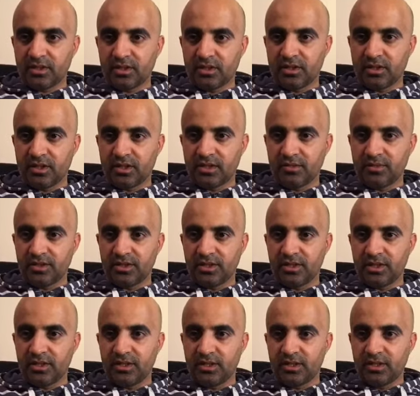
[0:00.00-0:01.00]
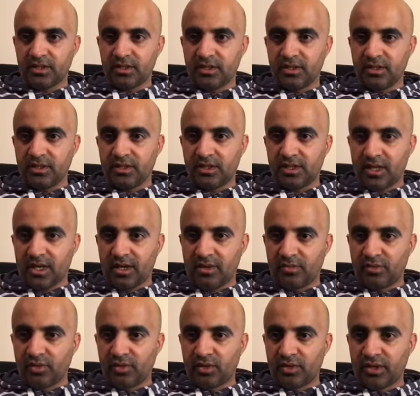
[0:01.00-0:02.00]
Okay, let me see.
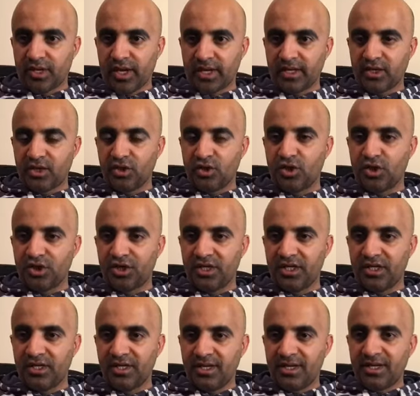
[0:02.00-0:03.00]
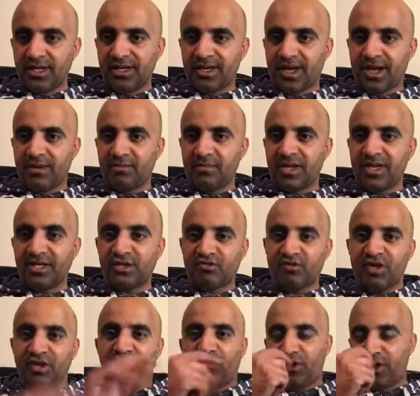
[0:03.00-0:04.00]
Salam, bro, like your hoodie. It's
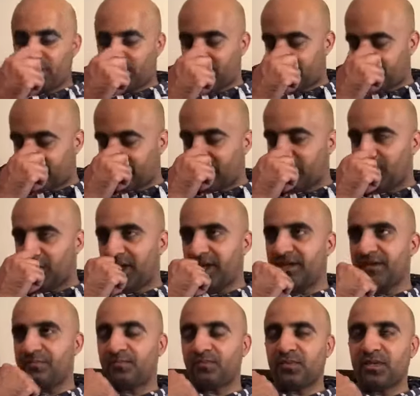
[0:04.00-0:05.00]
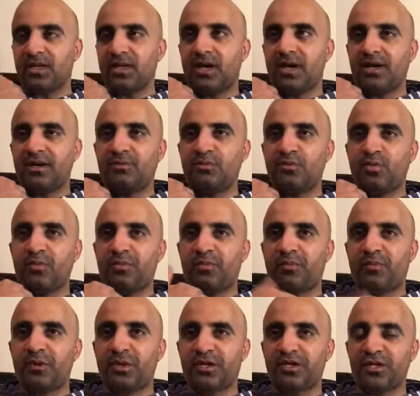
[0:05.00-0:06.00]
really funny because, you know, like,
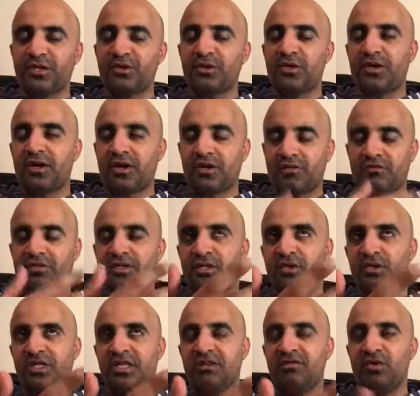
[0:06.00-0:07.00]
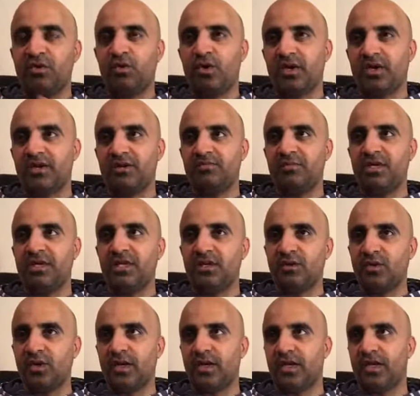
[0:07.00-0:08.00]
because I do a lot, obviously, do TV work and media
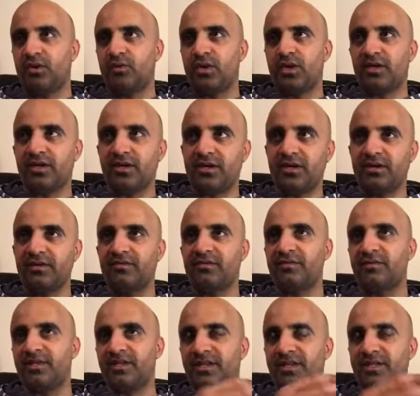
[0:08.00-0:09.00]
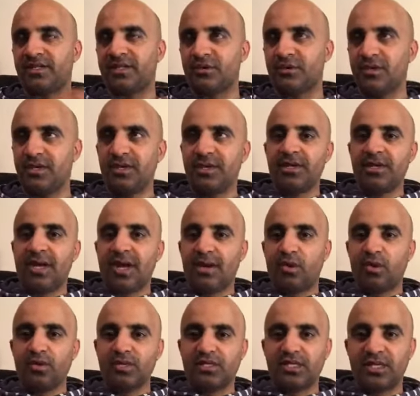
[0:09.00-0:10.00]
work, and I work in government, and so I'm
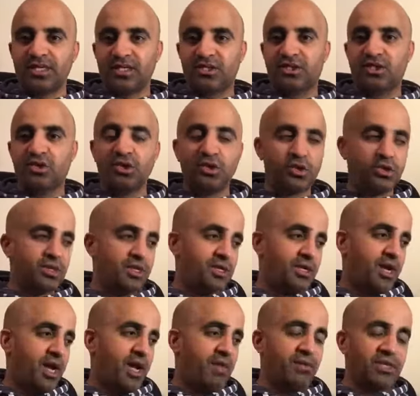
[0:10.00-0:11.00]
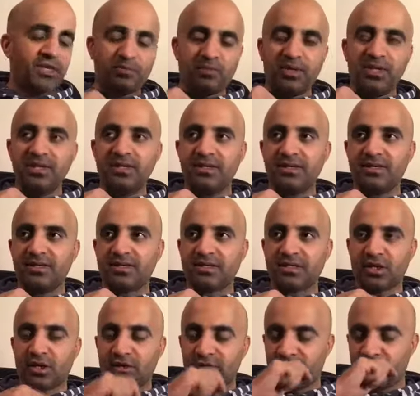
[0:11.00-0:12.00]
always in a suit. And it's been
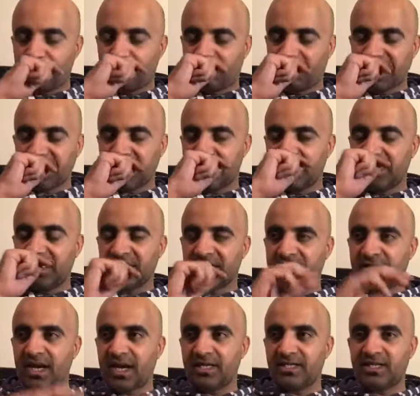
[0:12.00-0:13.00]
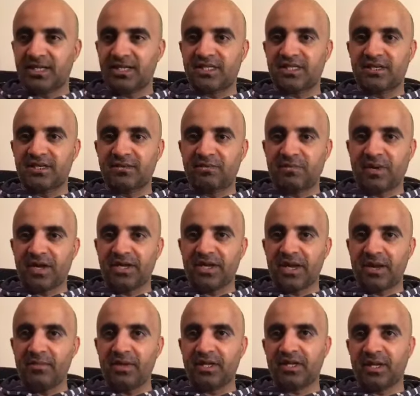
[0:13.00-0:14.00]
sort of the blessing in disguise since the
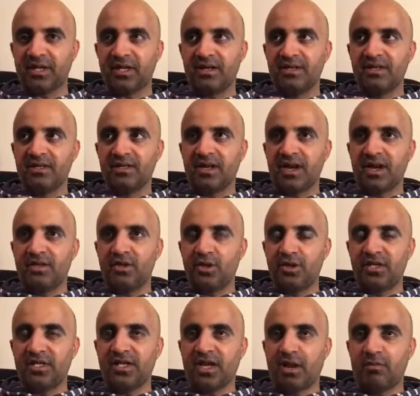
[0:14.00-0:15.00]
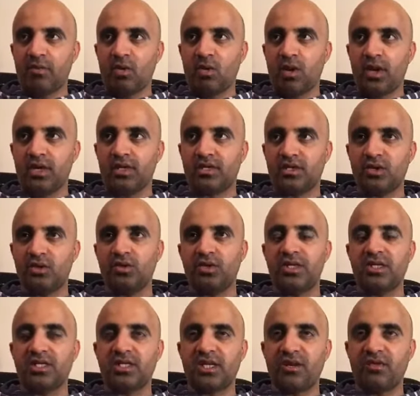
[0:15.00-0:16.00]
pandemic that the only time I wear a suit
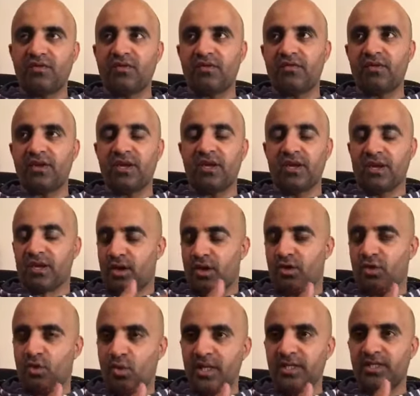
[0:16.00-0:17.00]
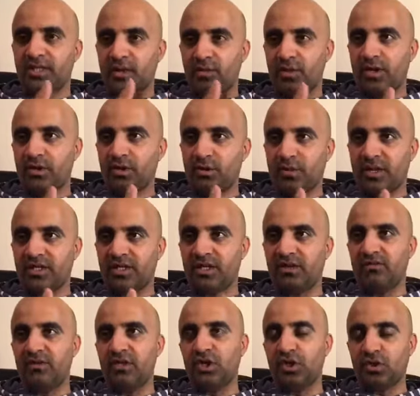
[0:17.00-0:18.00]
is on a Wednesday when I do my
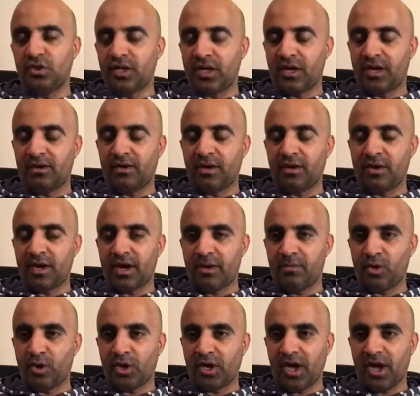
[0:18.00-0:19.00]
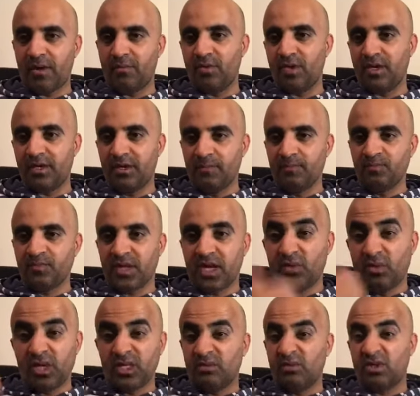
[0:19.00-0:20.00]
TV show and I'm on camera.
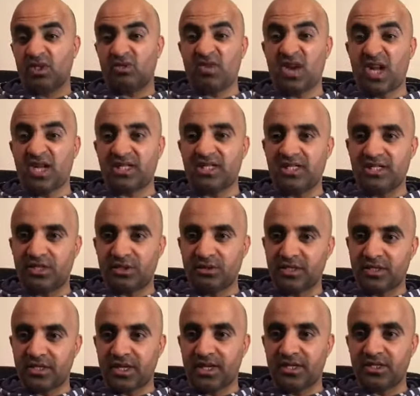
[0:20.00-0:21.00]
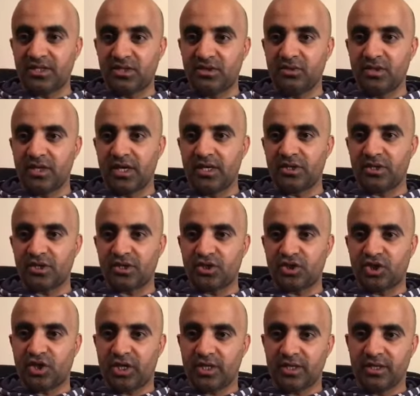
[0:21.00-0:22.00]
Otherwise, I'm just relaxing, so it's nice to just
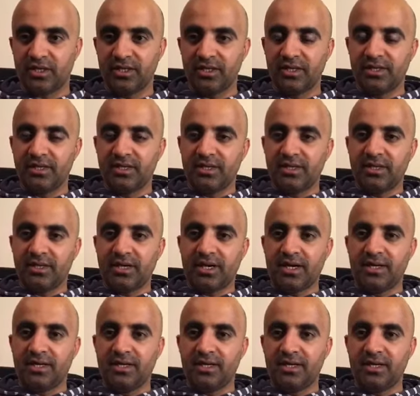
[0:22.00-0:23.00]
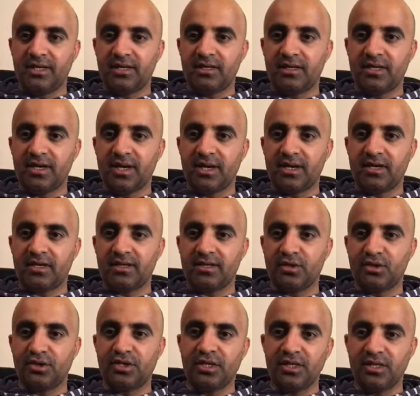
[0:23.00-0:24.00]
chill. And yeah,
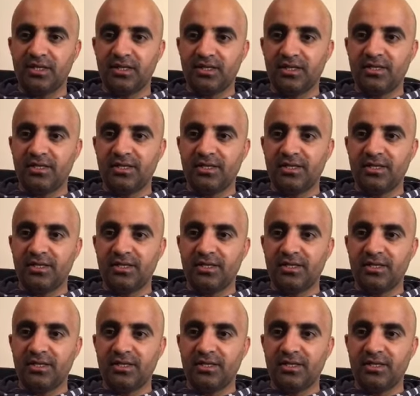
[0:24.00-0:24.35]
hoodie.